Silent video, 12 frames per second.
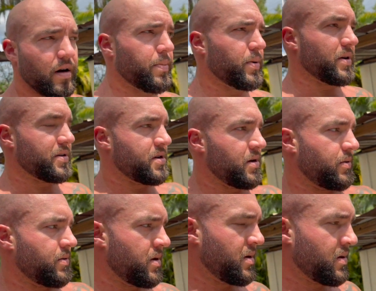pretty soon.
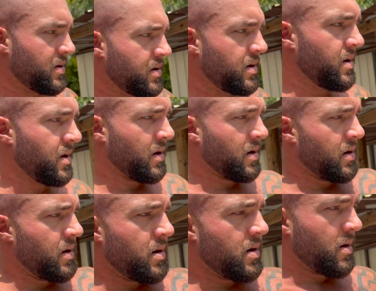
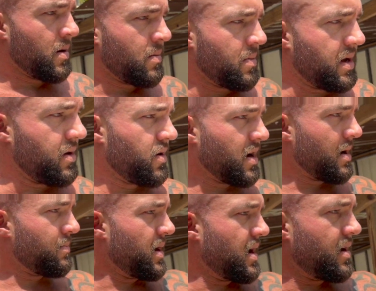But you got
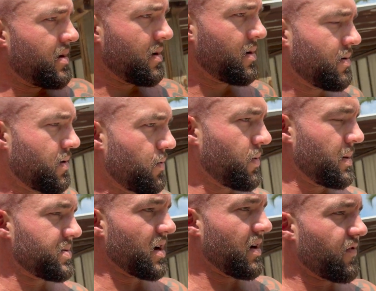my
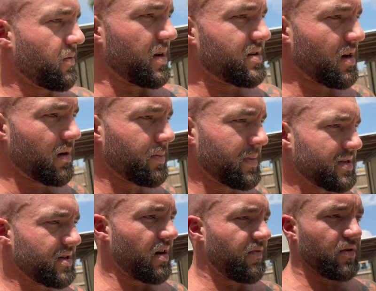website for my supplements,
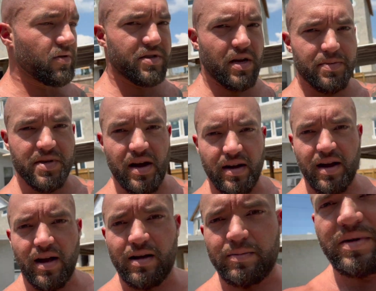TFUELSubs.com.